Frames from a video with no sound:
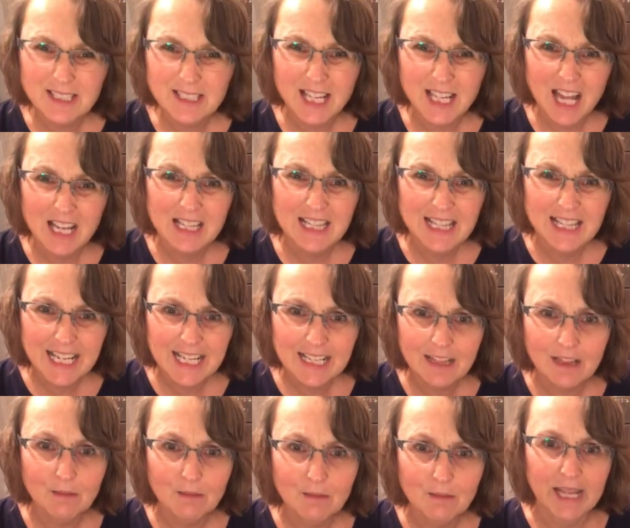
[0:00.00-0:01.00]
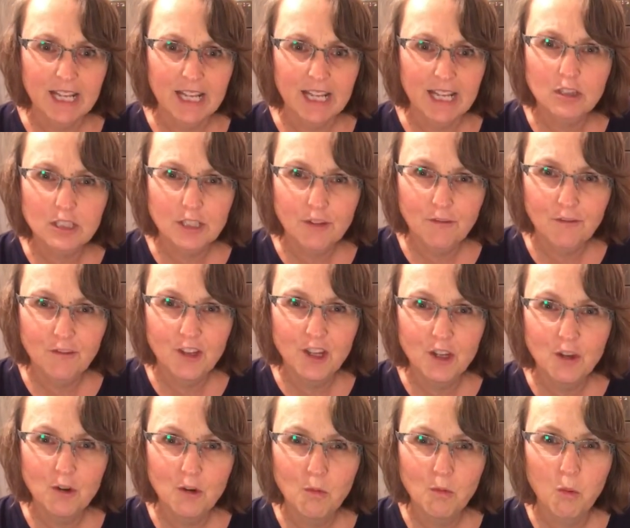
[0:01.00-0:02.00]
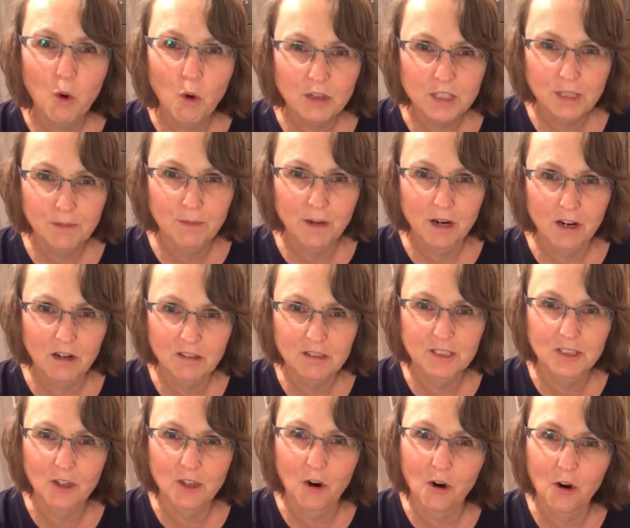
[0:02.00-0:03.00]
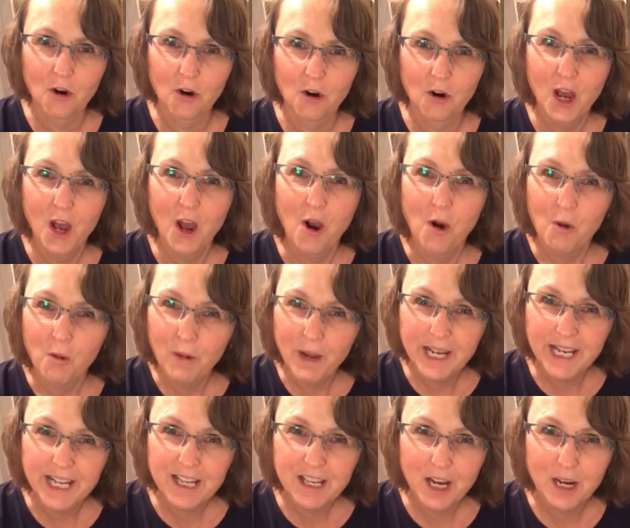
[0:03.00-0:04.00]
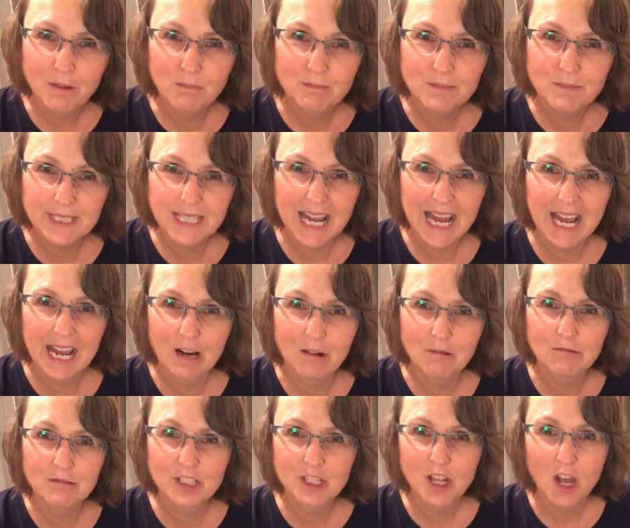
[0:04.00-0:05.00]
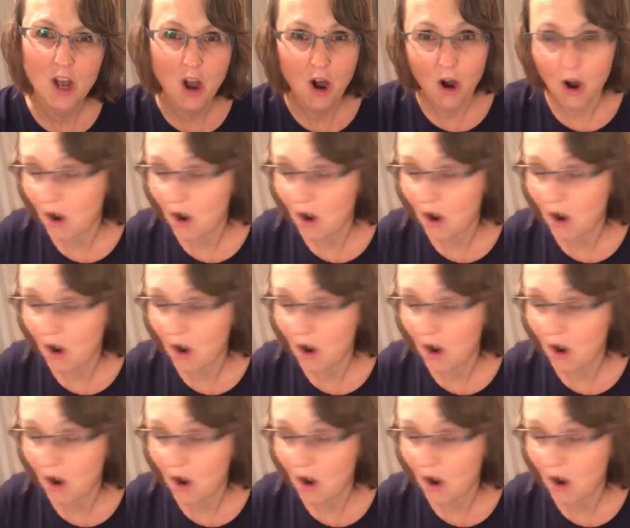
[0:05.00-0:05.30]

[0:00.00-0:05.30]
Duo glove and my Enya fill, and that's in the wash, this gives